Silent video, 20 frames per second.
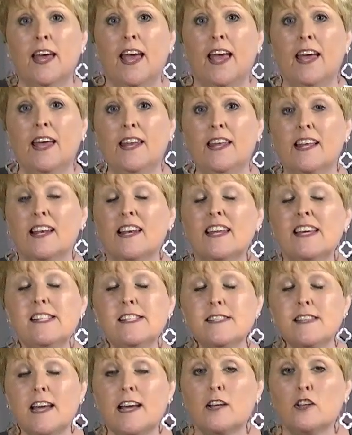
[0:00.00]
at
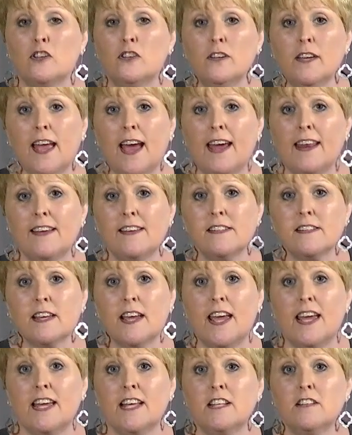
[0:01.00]
least take a look at it,
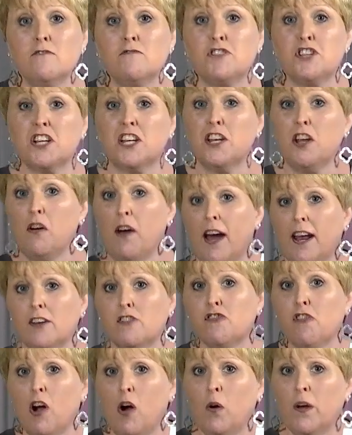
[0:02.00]
and she can know how to
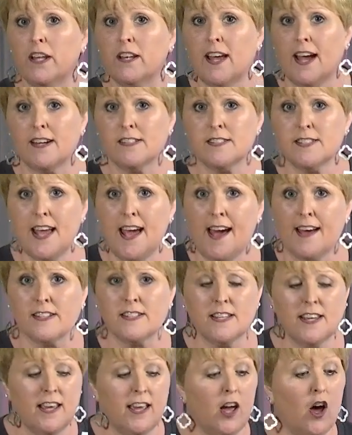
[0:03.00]
draw it. How's
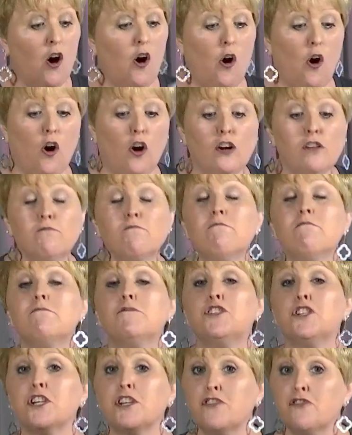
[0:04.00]
that? Or
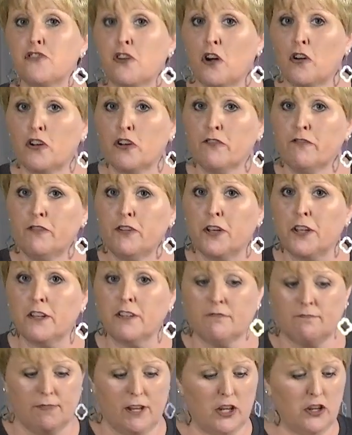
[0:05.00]
she can draw your
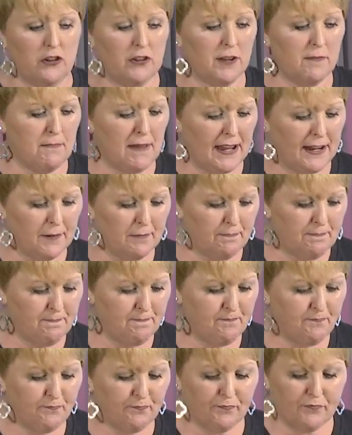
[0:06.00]
foot and you can make them.
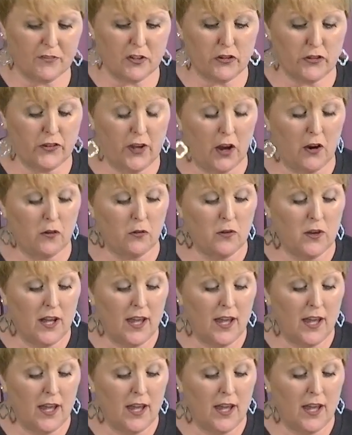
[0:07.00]
So